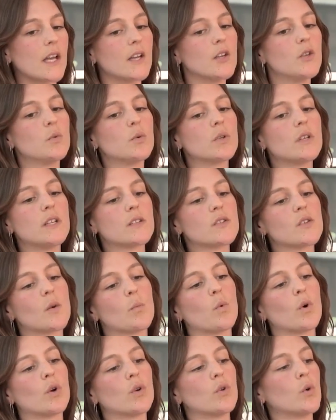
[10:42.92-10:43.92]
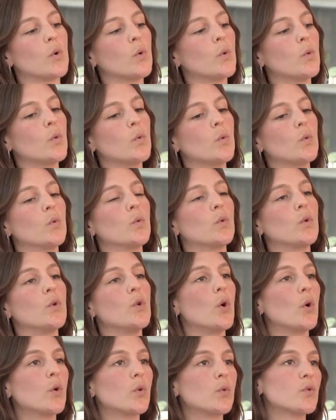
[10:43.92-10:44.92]
And you would need someone who
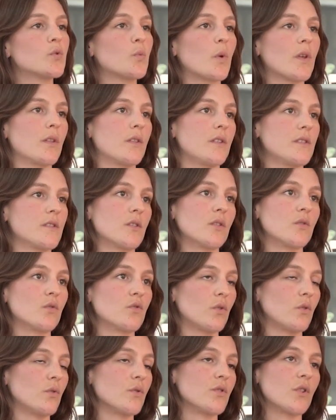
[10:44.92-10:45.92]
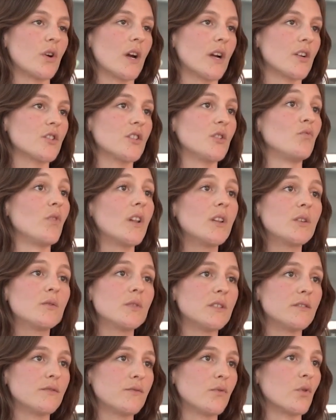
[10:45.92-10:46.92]
knows whether these controls are actually
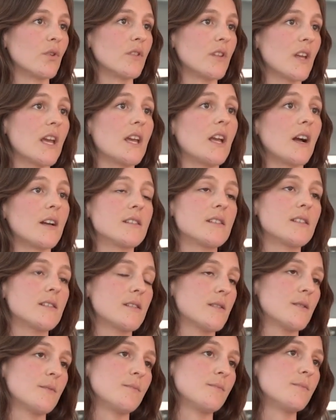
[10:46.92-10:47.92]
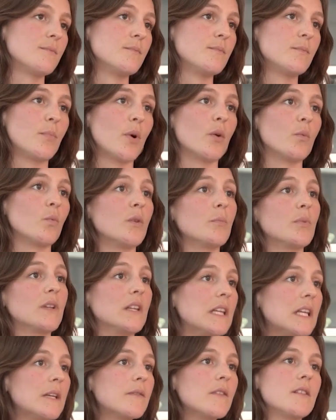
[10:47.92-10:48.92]
relevant for the AI system. But we
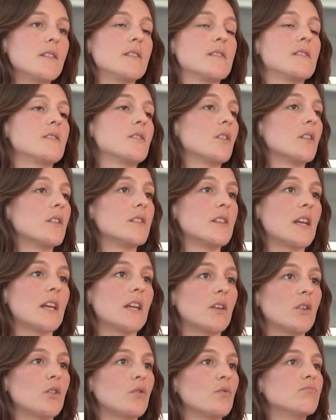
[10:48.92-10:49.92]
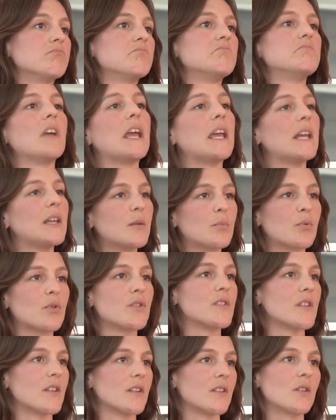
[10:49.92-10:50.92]
believe that this is going to take you
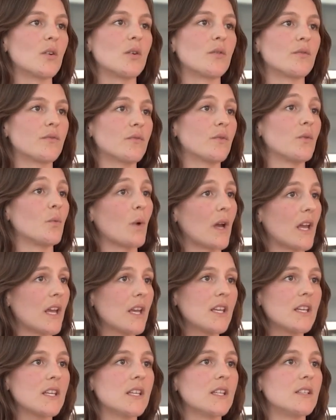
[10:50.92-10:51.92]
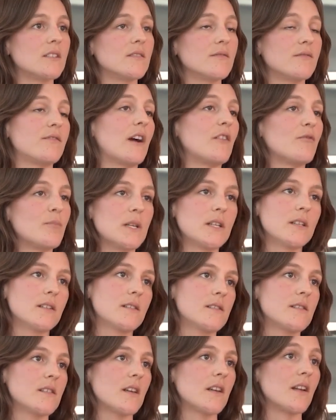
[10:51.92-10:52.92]
80% of the way in 5
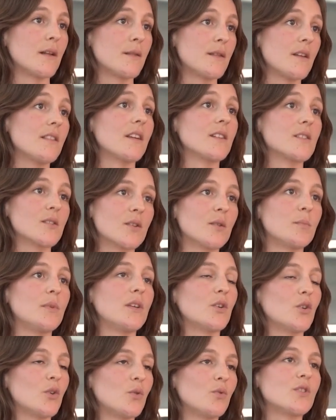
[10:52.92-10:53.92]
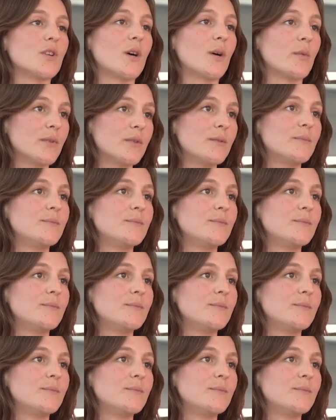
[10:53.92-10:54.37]
minutes. And I think that's going to be a huge help.